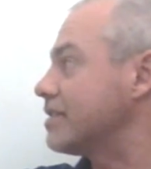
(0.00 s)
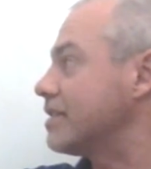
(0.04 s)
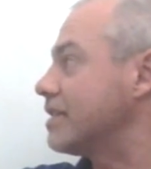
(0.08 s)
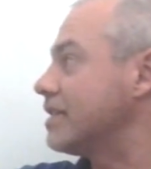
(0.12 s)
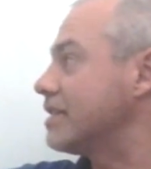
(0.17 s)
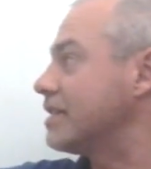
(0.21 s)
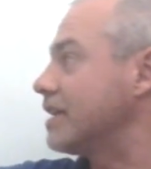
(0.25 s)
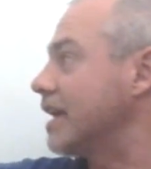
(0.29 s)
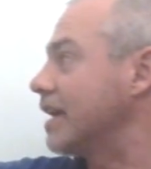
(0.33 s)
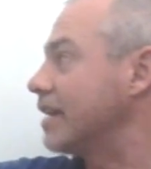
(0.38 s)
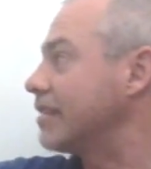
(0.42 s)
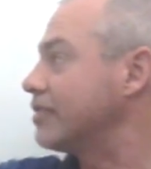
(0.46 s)
It's
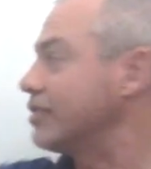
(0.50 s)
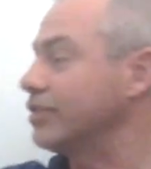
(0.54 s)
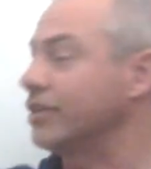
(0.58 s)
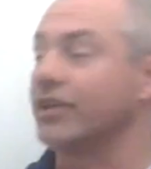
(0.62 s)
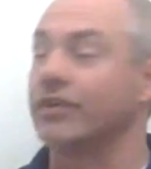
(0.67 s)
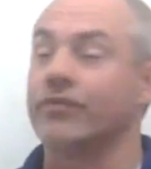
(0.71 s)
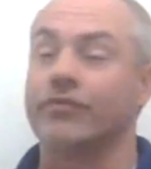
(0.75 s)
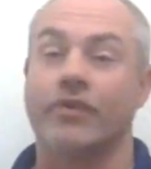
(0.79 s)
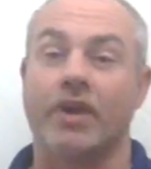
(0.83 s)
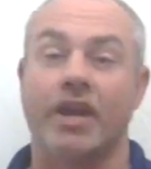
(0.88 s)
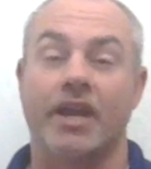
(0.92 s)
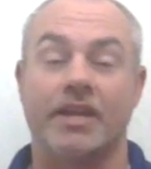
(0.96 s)
actually
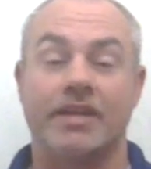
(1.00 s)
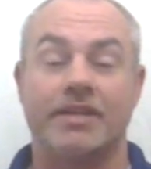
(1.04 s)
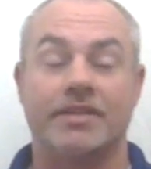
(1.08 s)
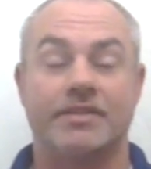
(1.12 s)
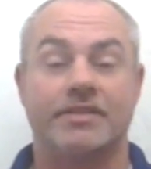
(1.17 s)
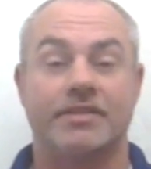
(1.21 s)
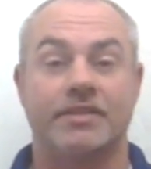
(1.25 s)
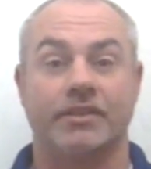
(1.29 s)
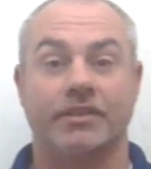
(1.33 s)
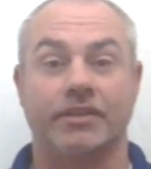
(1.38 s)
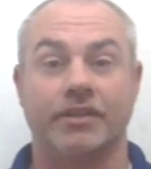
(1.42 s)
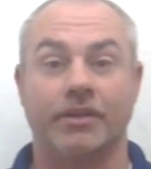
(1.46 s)

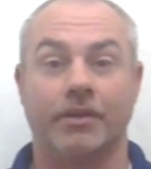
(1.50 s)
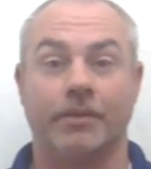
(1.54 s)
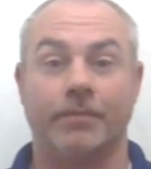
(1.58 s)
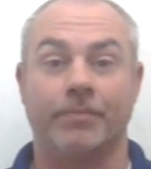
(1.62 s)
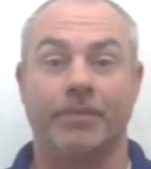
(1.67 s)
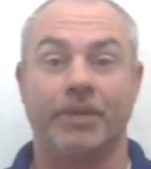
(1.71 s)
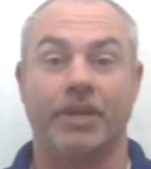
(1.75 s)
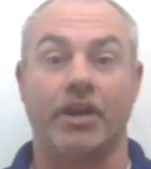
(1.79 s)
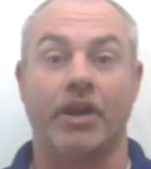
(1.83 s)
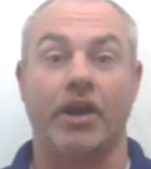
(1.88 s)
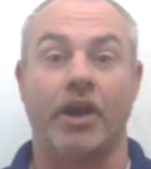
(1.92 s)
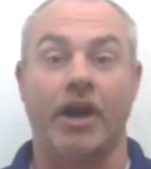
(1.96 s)
raised a little
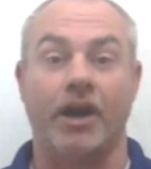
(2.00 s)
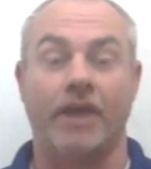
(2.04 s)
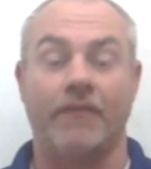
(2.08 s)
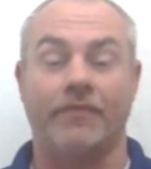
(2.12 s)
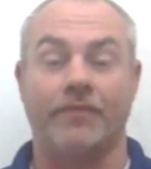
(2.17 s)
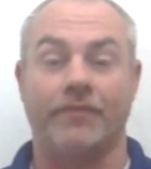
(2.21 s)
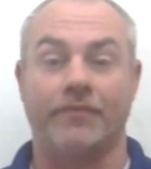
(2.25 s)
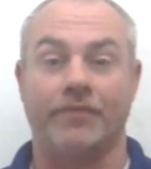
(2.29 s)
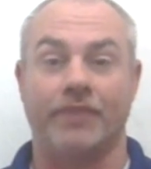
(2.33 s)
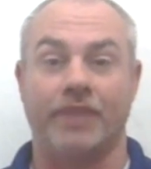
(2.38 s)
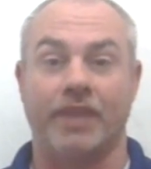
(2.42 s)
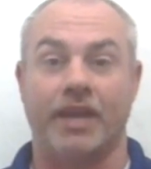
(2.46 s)
bit off
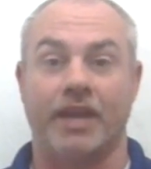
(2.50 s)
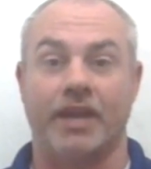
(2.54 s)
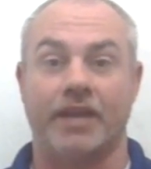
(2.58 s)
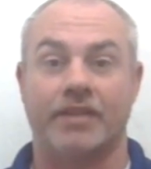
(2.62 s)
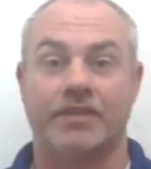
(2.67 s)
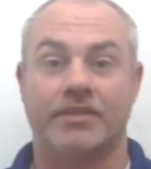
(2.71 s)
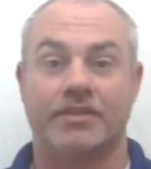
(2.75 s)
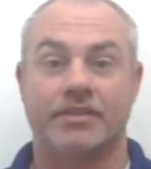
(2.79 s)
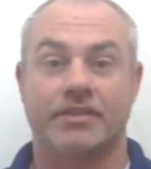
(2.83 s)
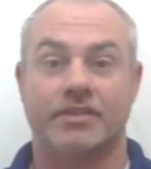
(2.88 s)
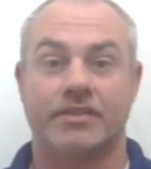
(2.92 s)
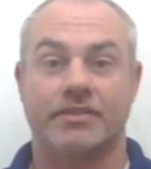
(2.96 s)
of the
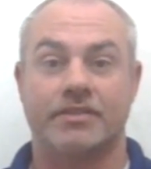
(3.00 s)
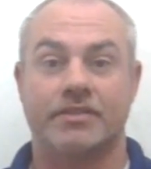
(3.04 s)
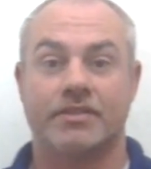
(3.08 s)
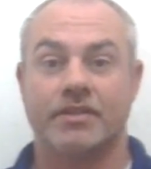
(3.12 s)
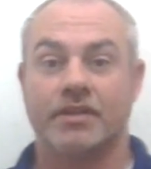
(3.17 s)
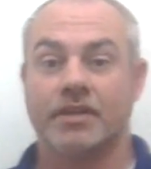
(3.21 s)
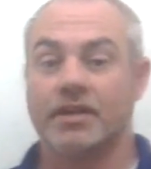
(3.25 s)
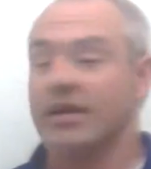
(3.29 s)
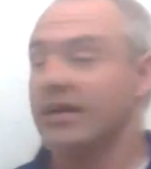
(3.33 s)
axis.